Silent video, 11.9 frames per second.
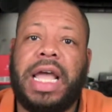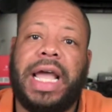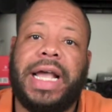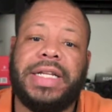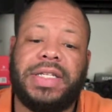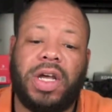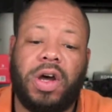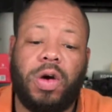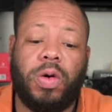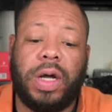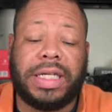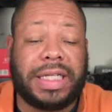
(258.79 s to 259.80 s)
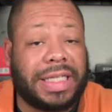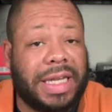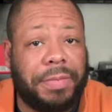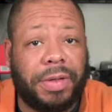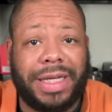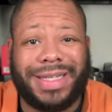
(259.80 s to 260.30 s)
And so it's as
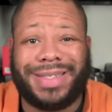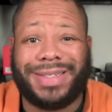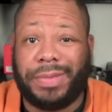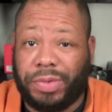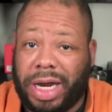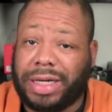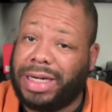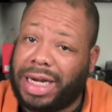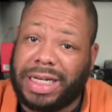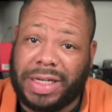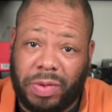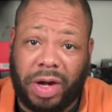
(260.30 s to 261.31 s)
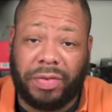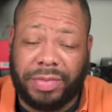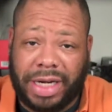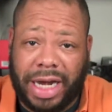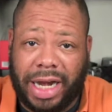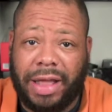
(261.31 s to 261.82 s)
simple as subtracting 1920 from
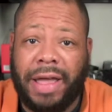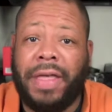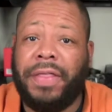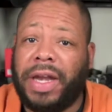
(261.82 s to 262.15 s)
1080.